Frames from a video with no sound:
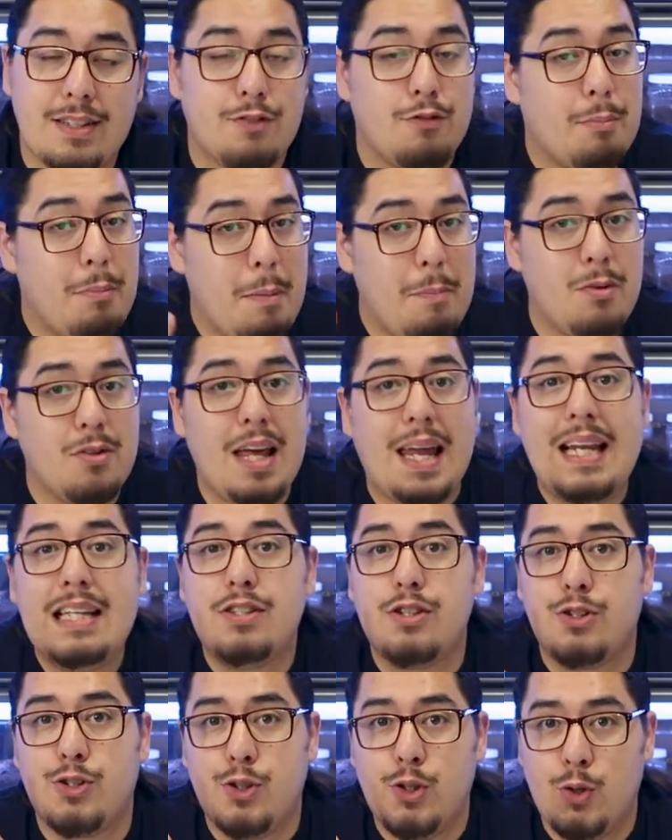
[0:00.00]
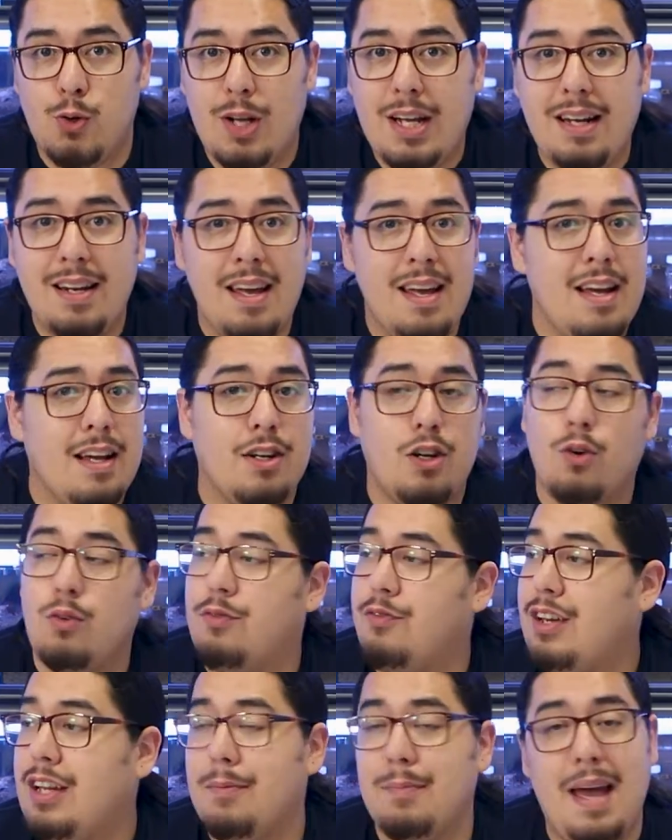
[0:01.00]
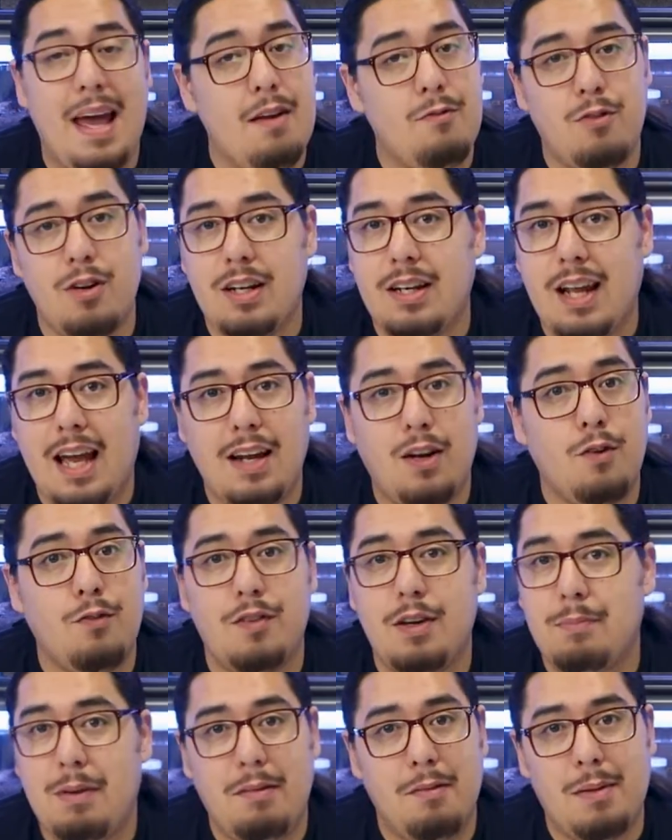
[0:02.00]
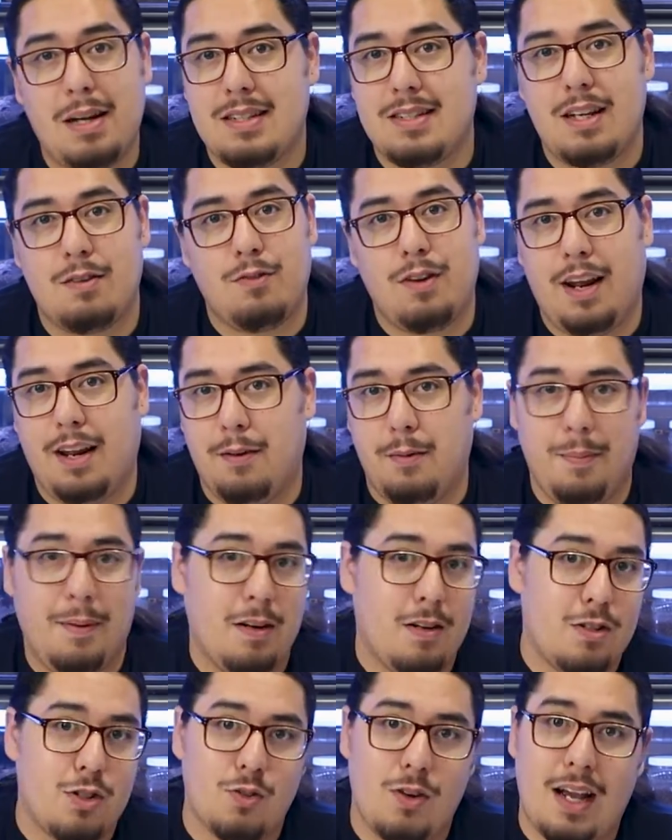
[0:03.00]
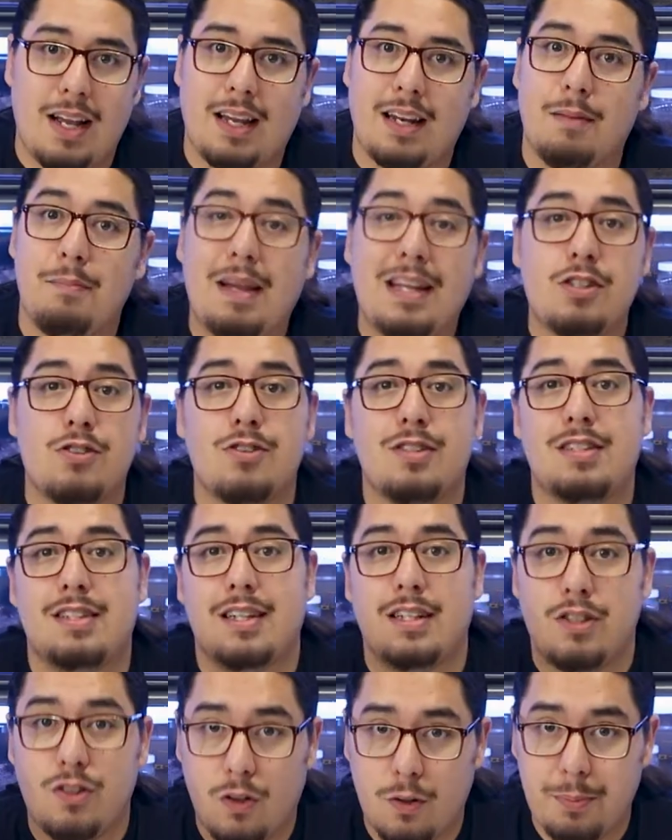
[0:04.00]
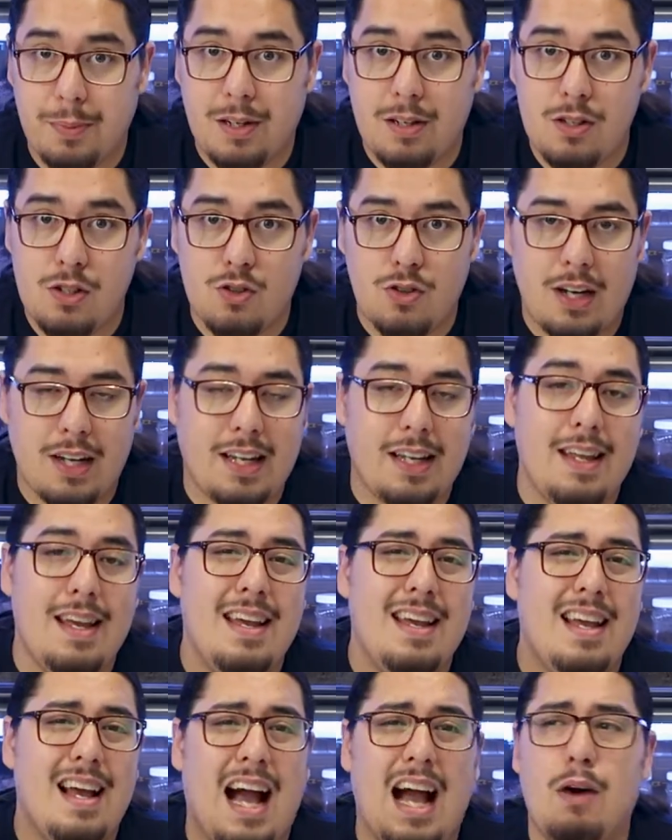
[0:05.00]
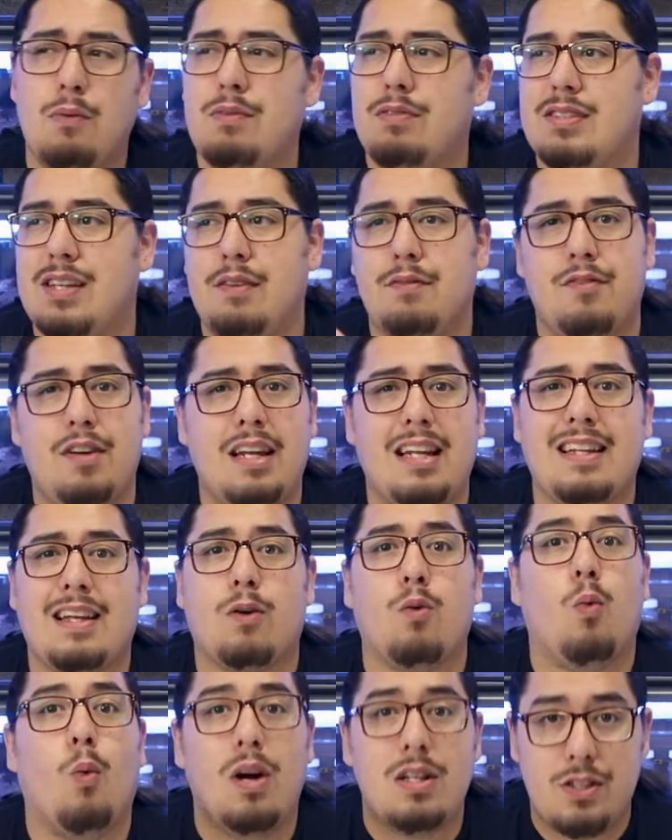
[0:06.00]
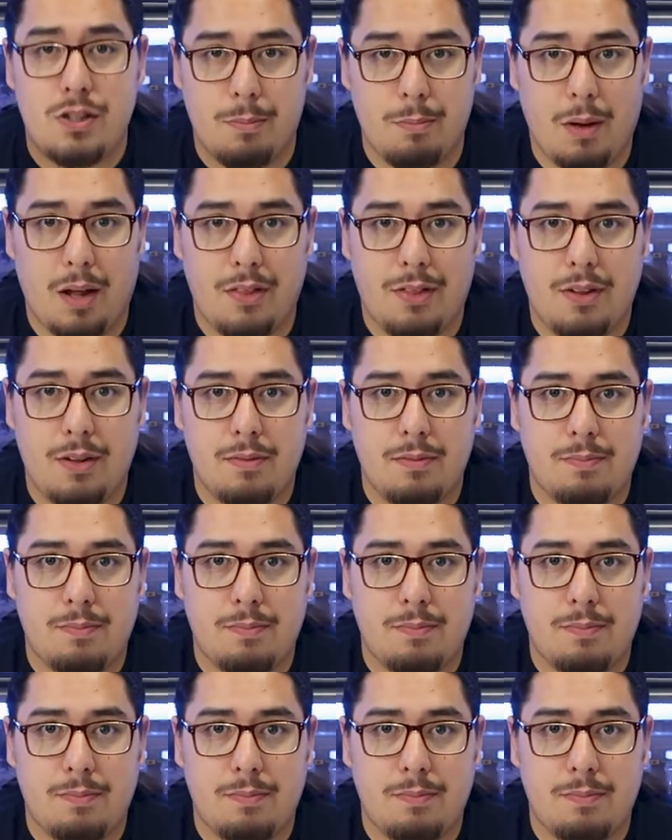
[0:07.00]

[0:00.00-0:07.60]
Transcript: And remember, that is a treat. Don't feed them every day. Don't feed baby mice every day to your bearded dragon. And make sure it's an adult bearded dragon. I would say feed it like once a month.